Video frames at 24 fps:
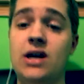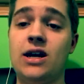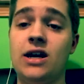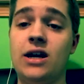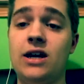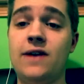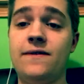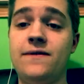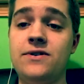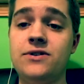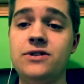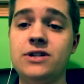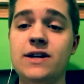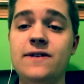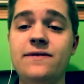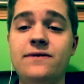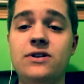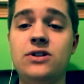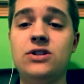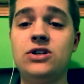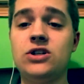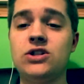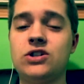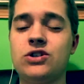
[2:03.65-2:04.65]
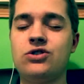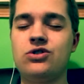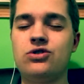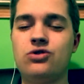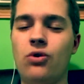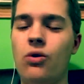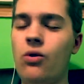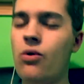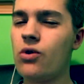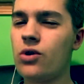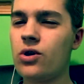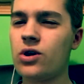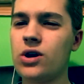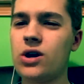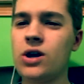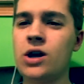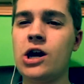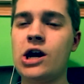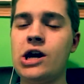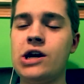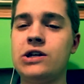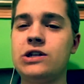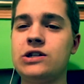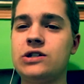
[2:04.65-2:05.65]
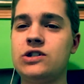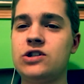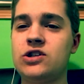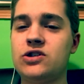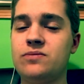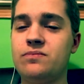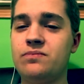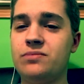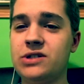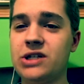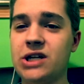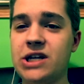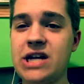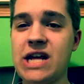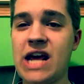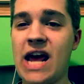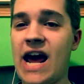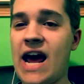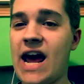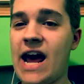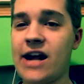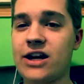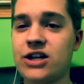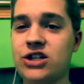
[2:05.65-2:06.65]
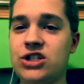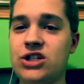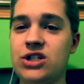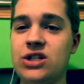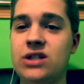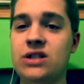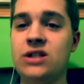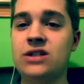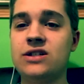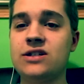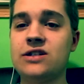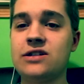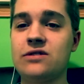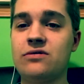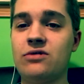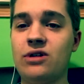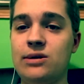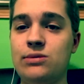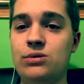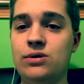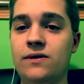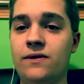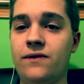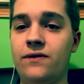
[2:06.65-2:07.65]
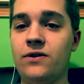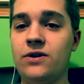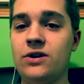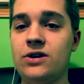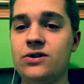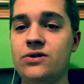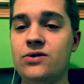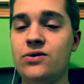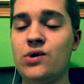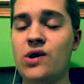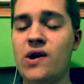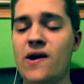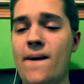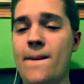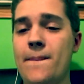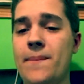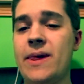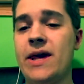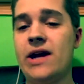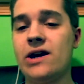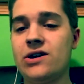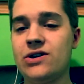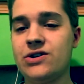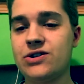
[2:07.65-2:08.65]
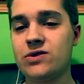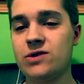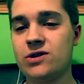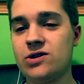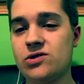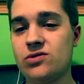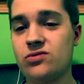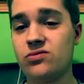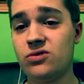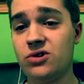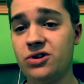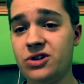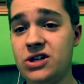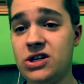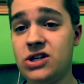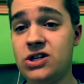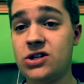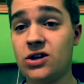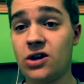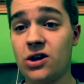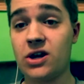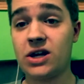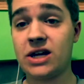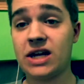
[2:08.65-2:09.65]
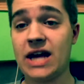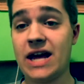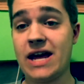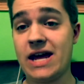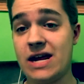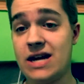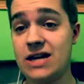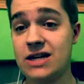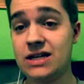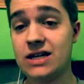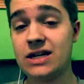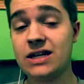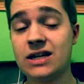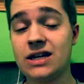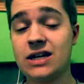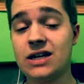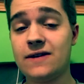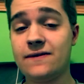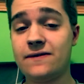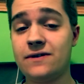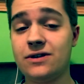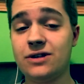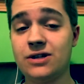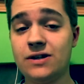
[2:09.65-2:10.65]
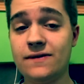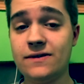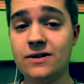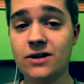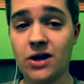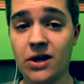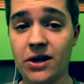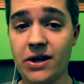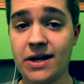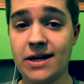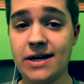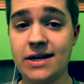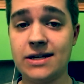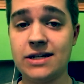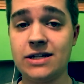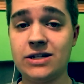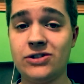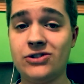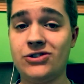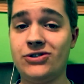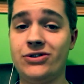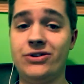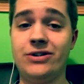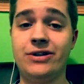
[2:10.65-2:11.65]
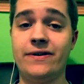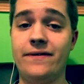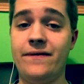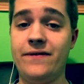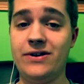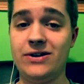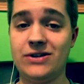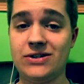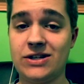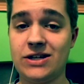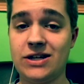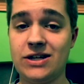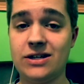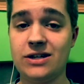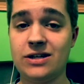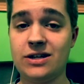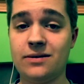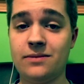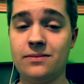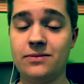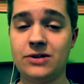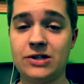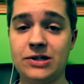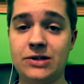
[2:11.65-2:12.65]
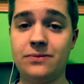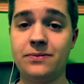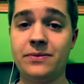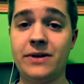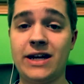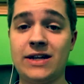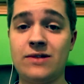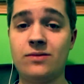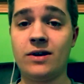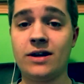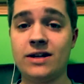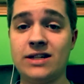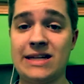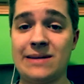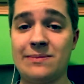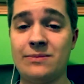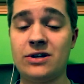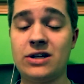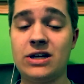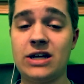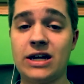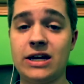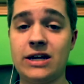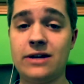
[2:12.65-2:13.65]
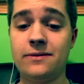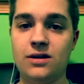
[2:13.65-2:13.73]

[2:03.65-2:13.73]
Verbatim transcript: Uh, if you love just gore and just bloody action, this is a great movie for you. It also has a really dark ending, and if you love dark endings, you'll love this ending. So that's why it's number 9.